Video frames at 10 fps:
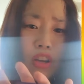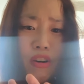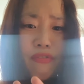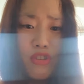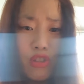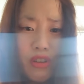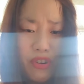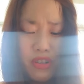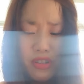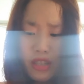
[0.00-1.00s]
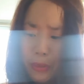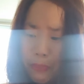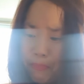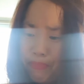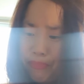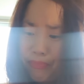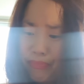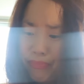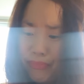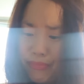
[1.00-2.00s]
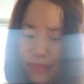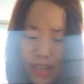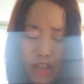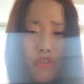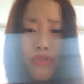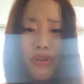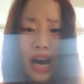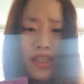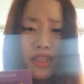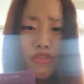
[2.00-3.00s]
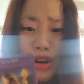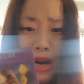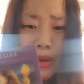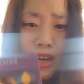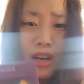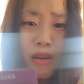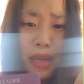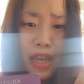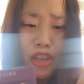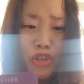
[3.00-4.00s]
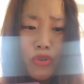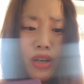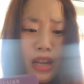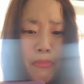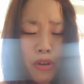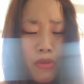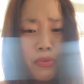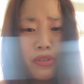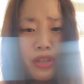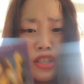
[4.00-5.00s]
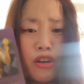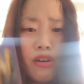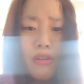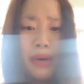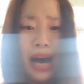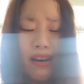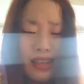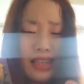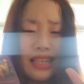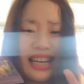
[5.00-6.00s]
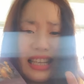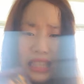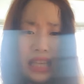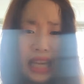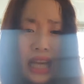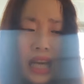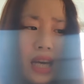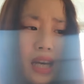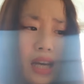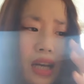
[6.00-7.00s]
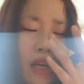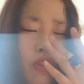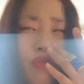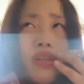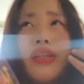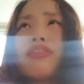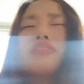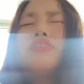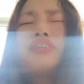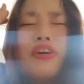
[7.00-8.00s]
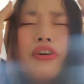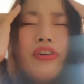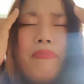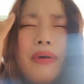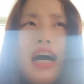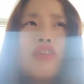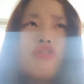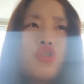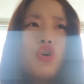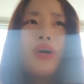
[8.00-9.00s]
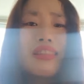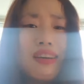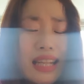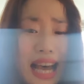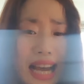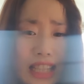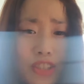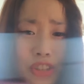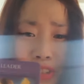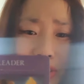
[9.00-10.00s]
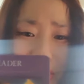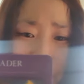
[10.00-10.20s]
of the universe. You are you are becoming. Your life purpose is all about lightening. You is it's all about showing the light to the